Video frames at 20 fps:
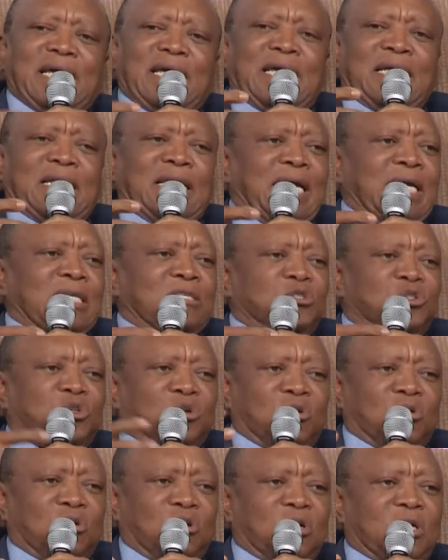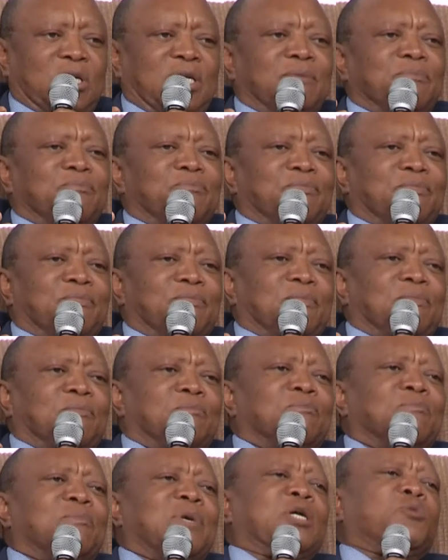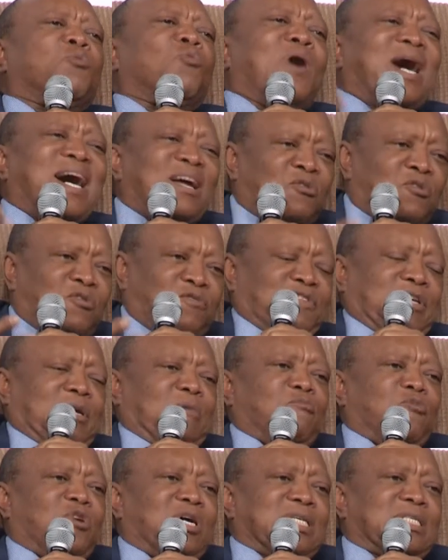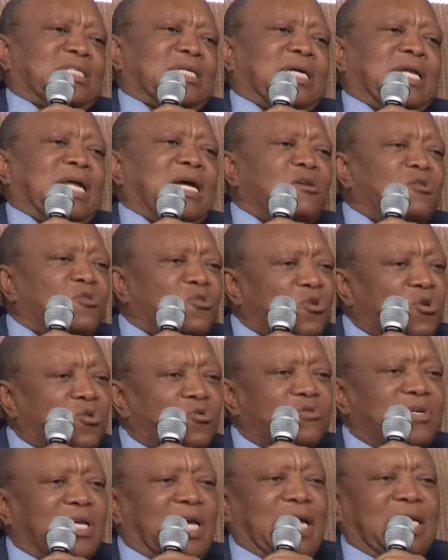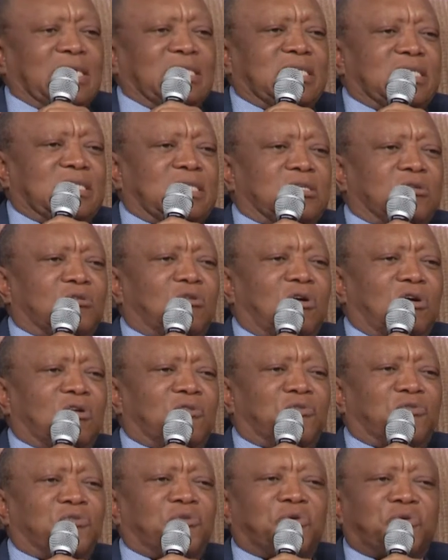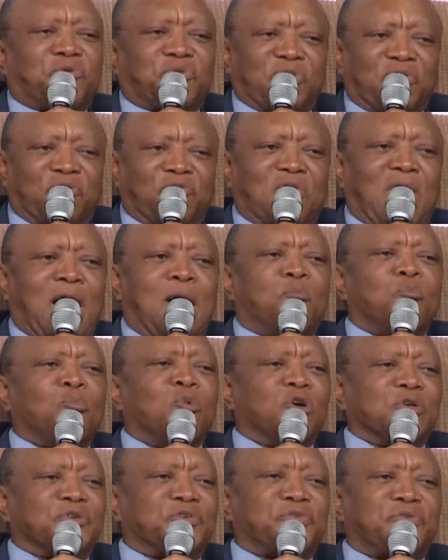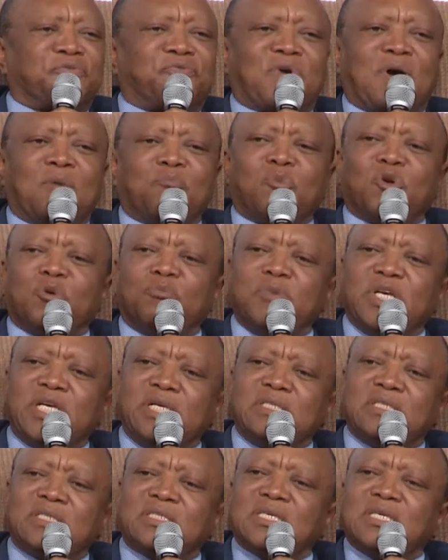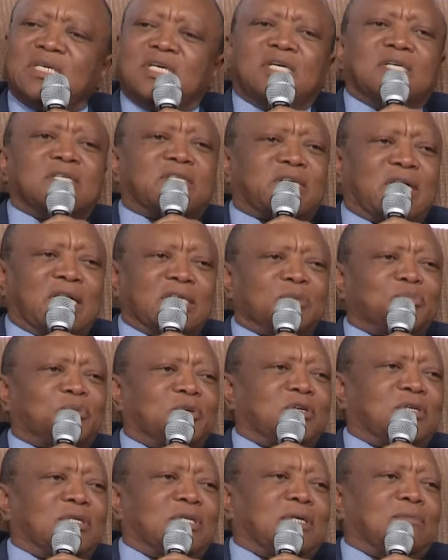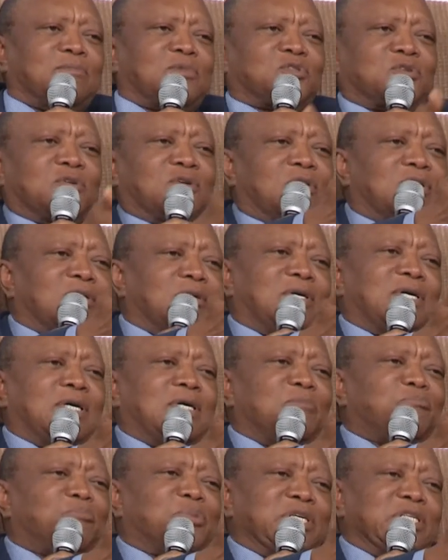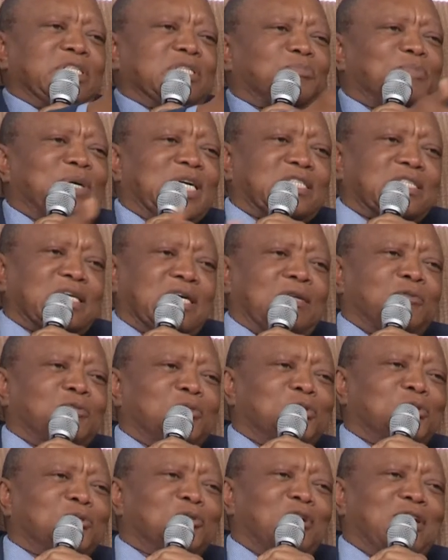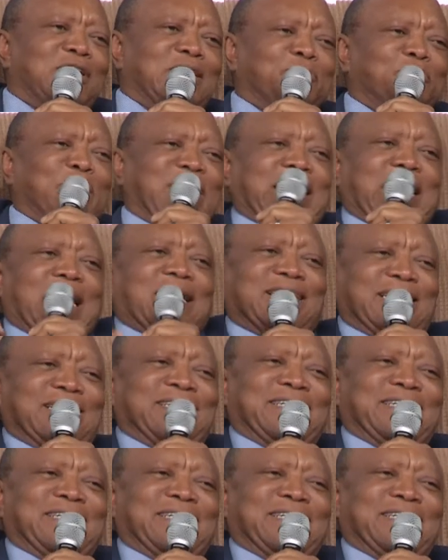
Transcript: and so on. But one of them was an unknown entity called Swifambo. Swifambo means transport. I'm sure Prince Marcel would know it better.